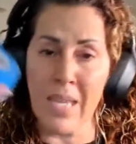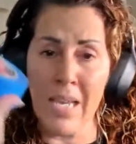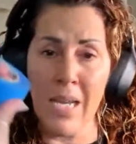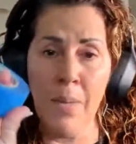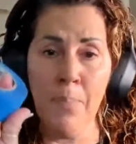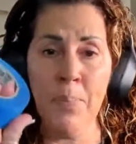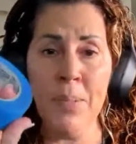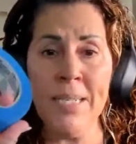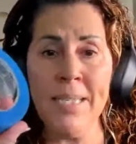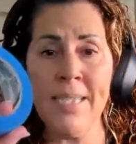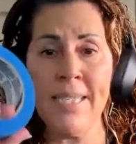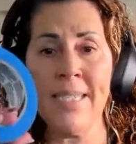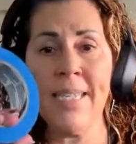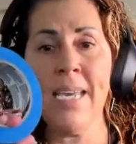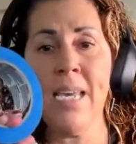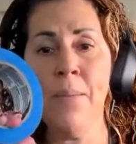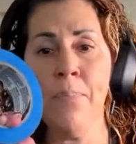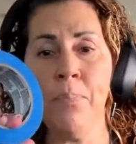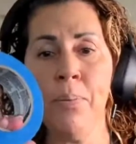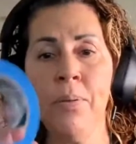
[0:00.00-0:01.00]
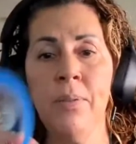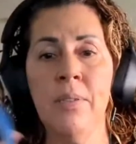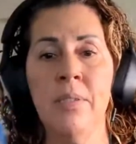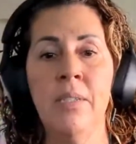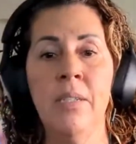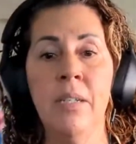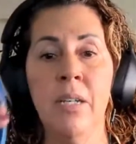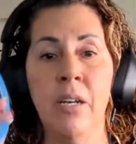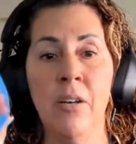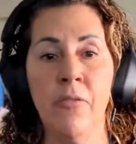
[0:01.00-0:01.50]
a piece of tape.
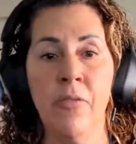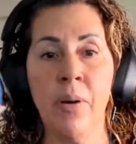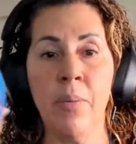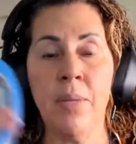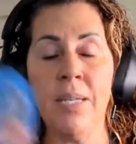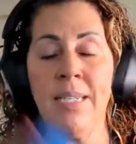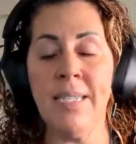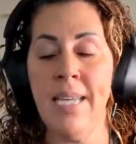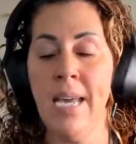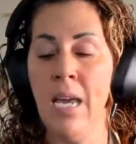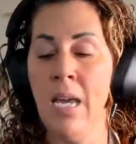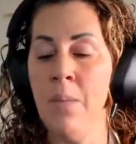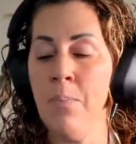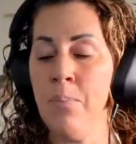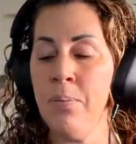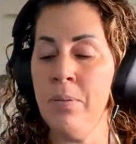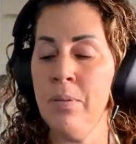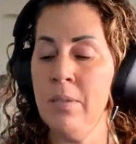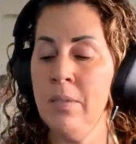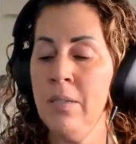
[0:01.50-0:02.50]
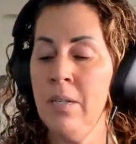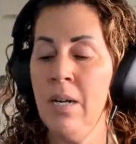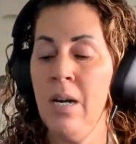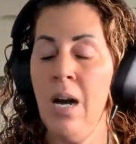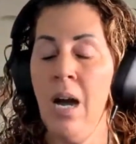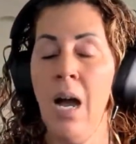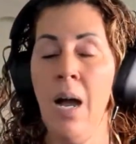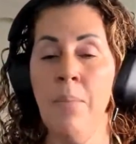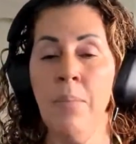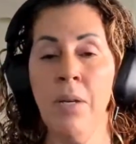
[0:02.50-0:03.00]
From the tape,
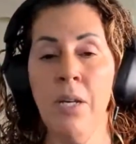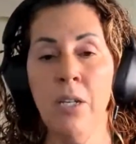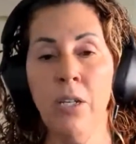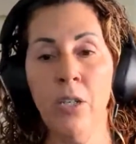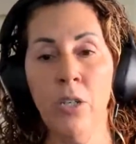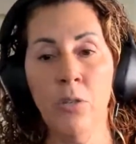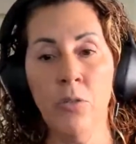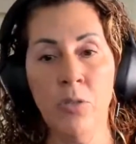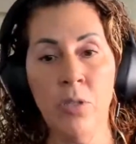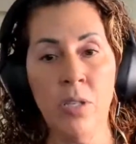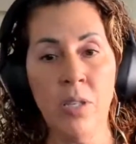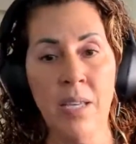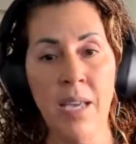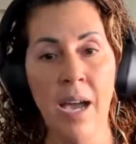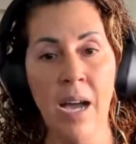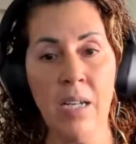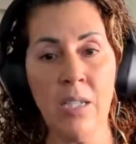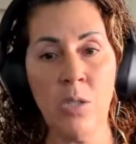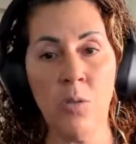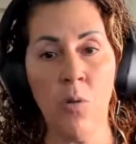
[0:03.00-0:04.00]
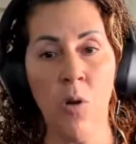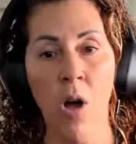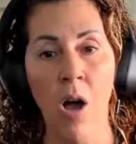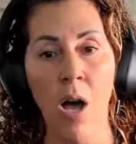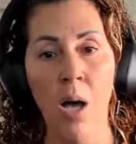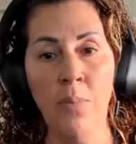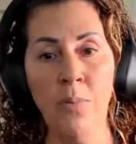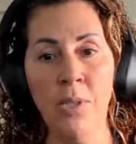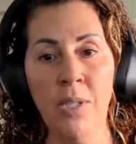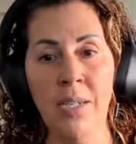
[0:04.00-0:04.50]
I'm going to go to the actual
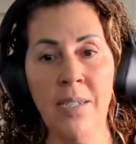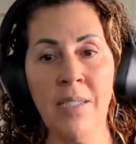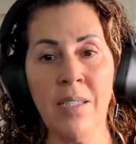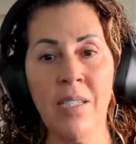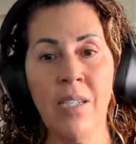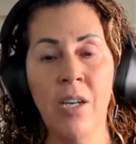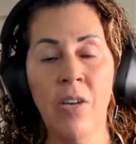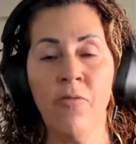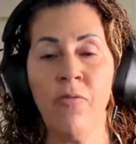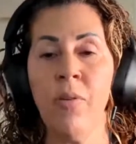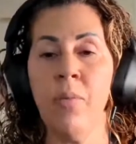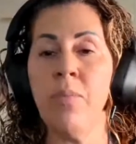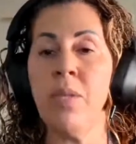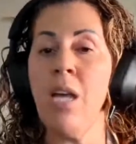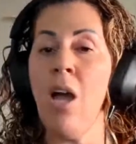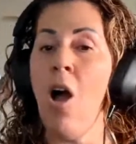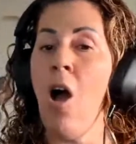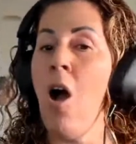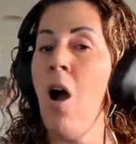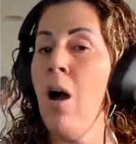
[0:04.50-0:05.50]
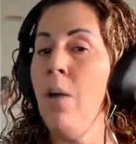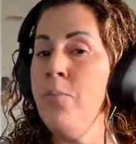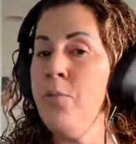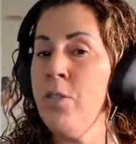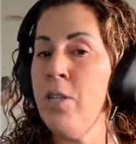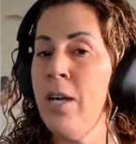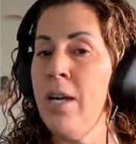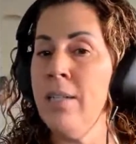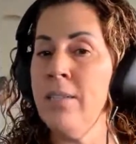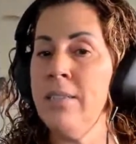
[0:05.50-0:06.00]
object. From the
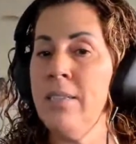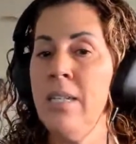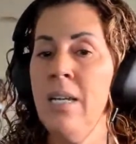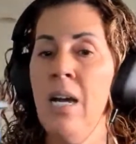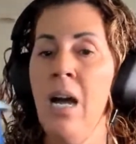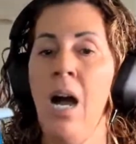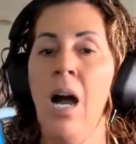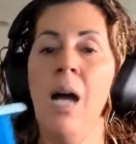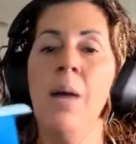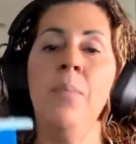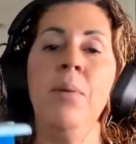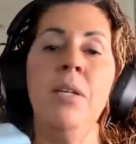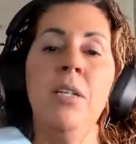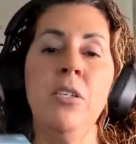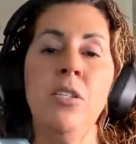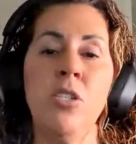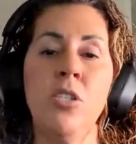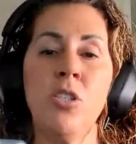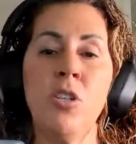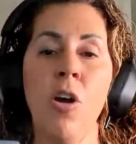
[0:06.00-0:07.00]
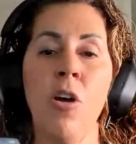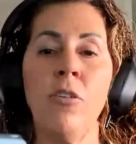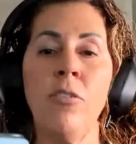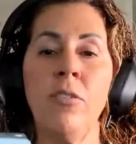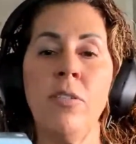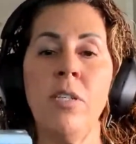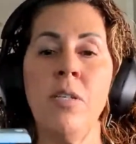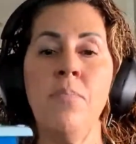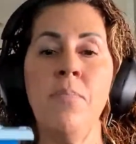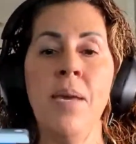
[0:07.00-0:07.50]
object, I'm going to
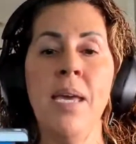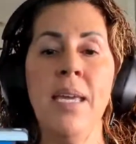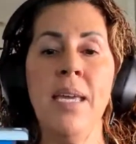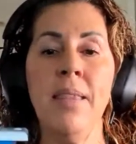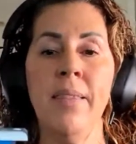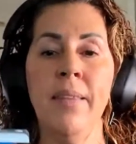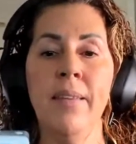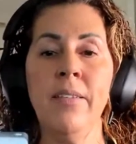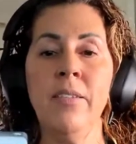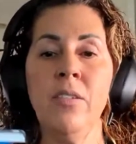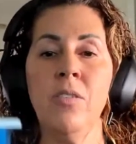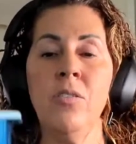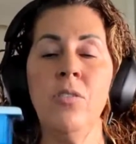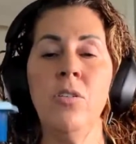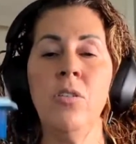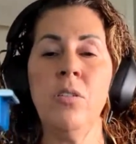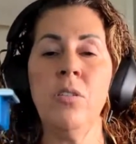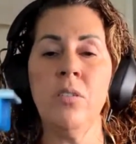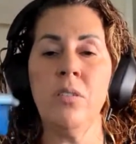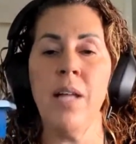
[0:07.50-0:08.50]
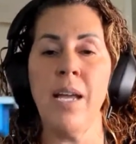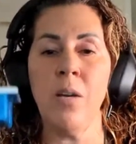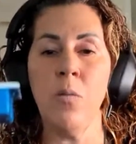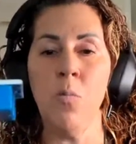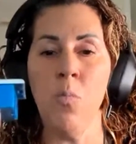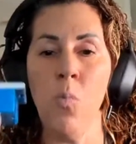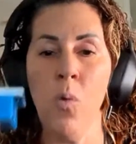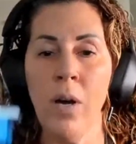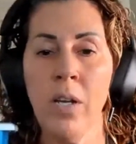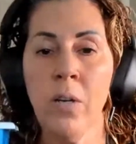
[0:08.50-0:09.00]
start to make this look like
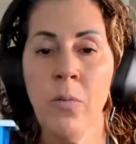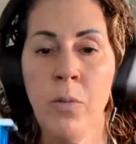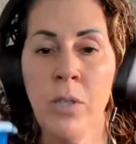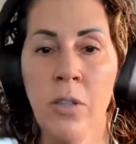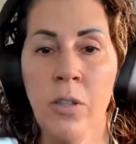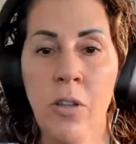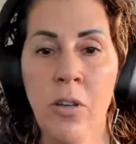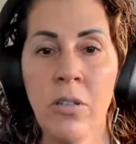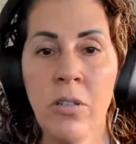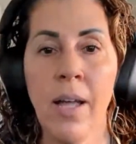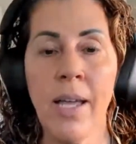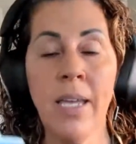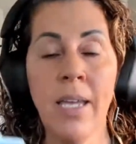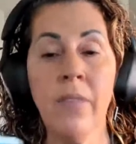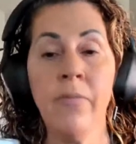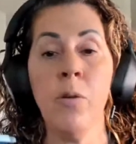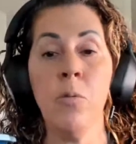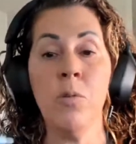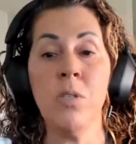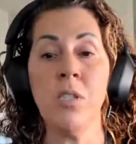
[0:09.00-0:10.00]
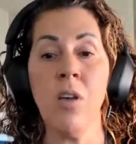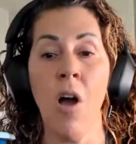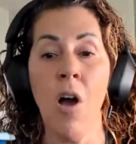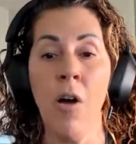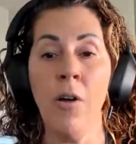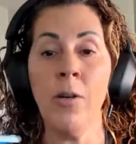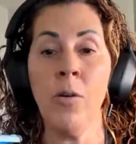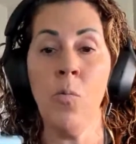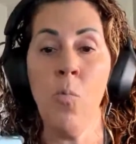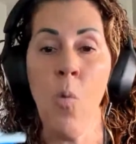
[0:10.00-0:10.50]
what it would look like if it was
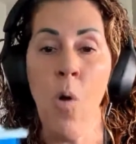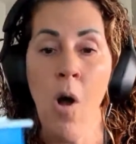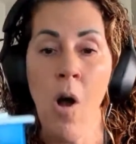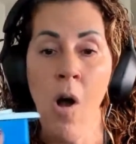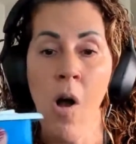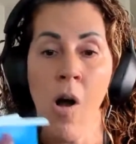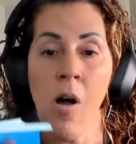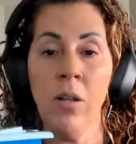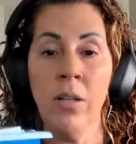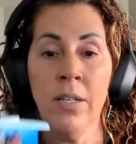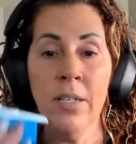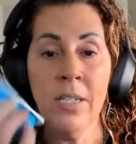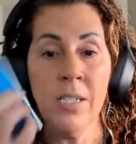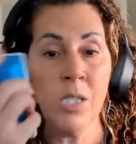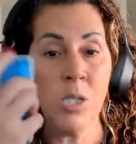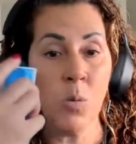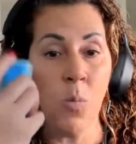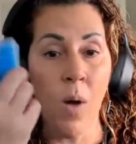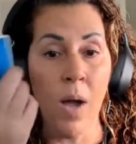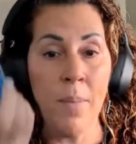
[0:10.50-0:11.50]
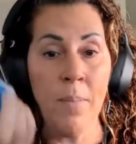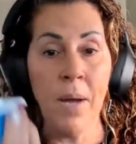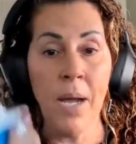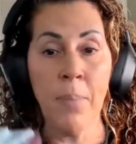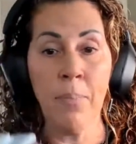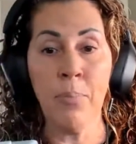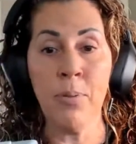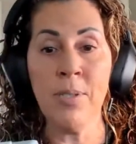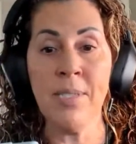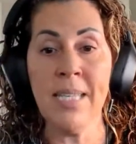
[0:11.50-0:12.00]
on a wall. So I
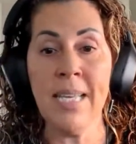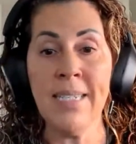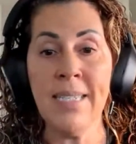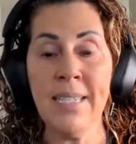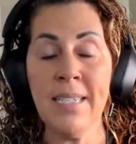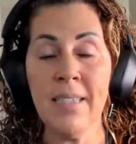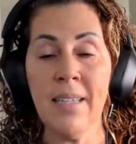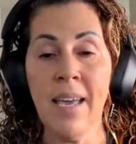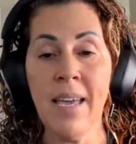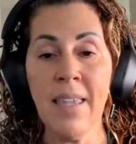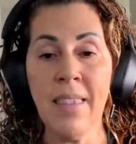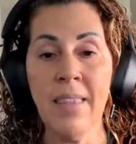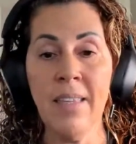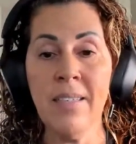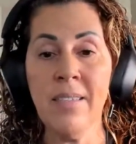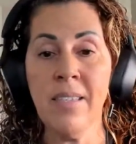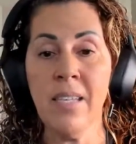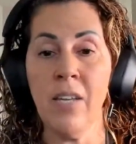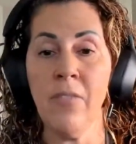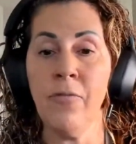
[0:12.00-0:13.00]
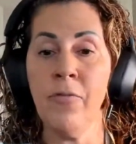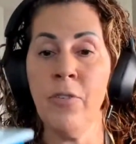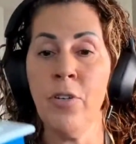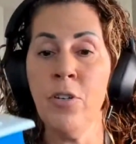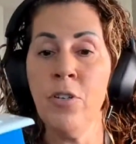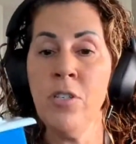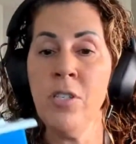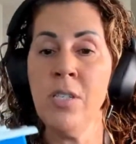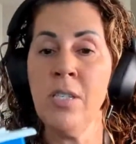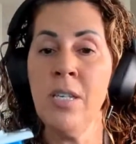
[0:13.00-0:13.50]
might present it like this at
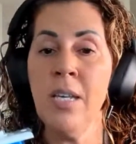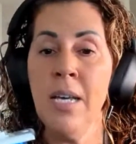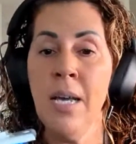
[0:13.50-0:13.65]
first,